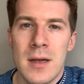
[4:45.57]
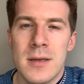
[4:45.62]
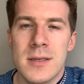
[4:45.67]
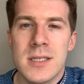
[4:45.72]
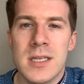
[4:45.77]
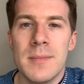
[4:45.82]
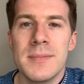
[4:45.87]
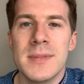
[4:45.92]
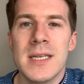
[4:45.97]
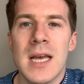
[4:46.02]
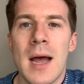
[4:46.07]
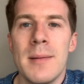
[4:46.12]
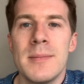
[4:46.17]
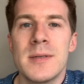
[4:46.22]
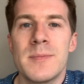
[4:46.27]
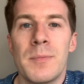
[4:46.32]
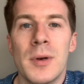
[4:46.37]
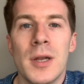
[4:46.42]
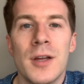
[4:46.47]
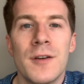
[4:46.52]
Sometimes
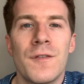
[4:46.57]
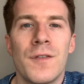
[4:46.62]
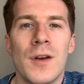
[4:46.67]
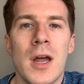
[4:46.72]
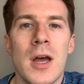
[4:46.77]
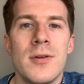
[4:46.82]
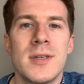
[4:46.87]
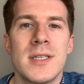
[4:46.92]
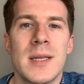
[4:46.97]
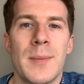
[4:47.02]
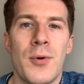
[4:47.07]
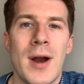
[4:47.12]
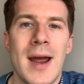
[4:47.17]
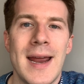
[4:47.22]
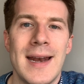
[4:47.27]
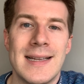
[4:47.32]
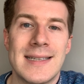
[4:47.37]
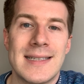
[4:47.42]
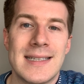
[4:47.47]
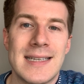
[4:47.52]
blood flow to the
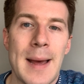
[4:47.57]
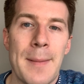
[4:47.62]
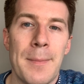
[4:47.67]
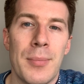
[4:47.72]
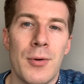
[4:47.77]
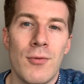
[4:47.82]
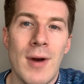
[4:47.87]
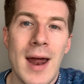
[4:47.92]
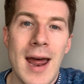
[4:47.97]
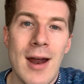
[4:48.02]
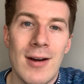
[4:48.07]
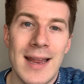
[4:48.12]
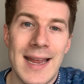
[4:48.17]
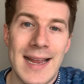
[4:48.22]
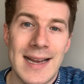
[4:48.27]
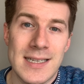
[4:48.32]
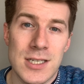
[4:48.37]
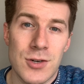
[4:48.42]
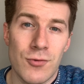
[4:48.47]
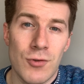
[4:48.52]
brain is temporarily
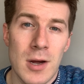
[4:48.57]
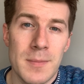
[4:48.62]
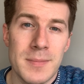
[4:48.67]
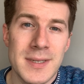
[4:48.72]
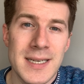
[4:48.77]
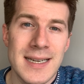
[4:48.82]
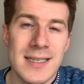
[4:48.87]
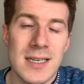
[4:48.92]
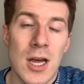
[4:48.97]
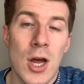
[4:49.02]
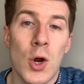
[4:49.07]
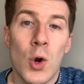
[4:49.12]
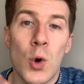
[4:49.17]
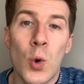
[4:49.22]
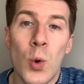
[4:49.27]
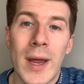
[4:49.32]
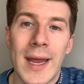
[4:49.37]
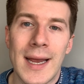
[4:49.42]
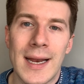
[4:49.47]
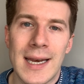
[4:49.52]
interrupted and
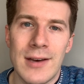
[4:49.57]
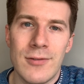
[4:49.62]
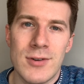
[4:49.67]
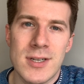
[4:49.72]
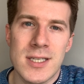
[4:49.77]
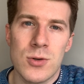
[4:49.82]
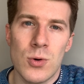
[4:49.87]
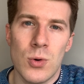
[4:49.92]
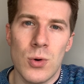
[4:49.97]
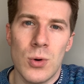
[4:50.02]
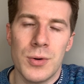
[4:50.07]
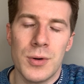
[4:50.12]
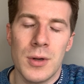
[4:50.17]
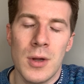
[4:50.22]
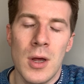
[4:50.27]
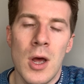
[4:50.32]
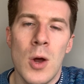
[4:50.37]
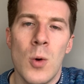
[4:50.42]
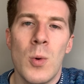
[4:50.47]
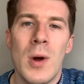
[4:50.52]
quickly restored.
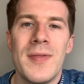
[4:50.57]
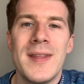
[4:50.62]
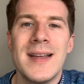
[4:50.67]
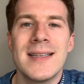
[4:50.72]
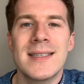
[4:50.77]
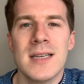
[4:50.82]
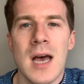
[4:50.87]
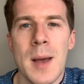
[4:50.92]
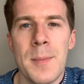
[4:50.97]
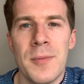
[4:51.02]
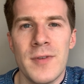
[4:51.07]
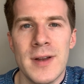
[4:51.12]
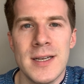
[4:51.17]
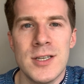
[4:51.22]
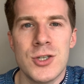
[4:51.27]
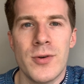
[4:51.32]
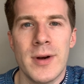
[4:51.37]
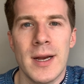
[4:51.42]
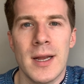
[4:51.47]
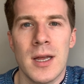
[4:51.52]
When this type of
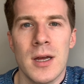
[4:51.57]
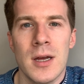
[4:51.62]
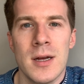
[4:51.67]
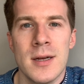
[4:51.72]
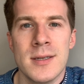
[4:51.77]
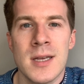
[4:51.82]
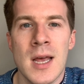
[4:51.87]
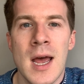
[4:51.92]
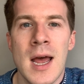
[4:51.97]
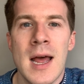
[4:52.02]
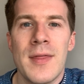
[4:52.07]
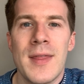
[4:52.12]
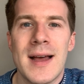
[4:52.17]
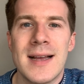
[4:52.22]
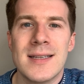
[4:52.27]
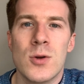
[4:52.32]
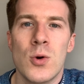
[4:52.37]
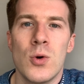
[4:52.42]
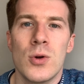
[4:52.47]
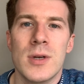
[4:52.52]
injury occurs,
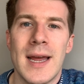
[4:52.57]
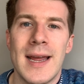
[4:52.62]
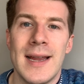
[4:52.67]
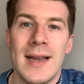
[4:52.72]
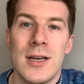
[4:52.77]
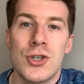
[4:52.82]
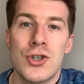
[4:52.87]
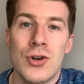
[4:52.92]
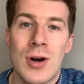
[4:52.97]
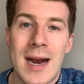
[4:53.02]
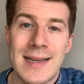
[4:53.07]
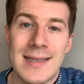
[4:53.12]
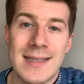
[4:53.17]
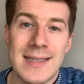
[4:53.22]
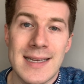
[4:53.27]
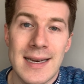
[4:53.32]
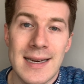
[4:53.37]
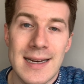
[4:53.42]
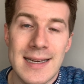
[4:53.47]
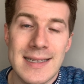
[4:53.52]
that's called a
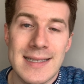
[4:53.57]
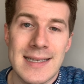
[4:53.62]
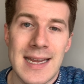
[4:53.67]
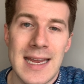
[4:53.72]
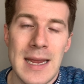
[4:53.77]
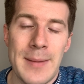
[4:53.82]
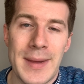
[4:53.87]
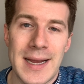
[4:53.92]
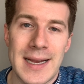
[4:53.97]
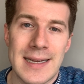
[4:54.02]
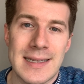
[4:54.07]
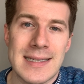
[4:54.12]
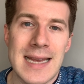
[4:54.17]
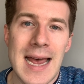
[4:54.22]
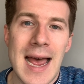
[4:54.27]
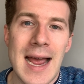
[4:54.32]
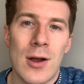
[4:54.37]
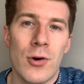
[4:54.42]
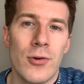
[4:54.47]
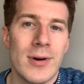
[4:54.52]
transient ischemic
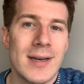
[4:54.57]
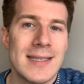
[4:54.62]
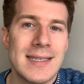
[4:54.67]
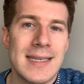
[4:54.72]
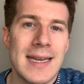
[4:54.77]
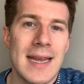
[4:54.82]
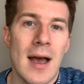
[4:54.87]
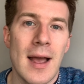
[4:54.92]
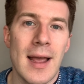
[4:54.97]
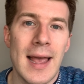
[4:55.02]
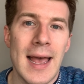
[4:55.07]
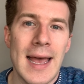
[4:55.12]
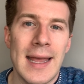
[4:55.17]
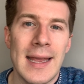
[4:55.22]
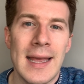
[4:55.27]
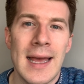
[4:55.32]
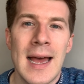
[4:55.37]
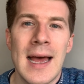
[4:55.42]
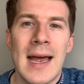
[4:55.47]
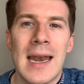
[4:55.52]
attack, or a
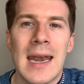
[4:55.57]
TIA.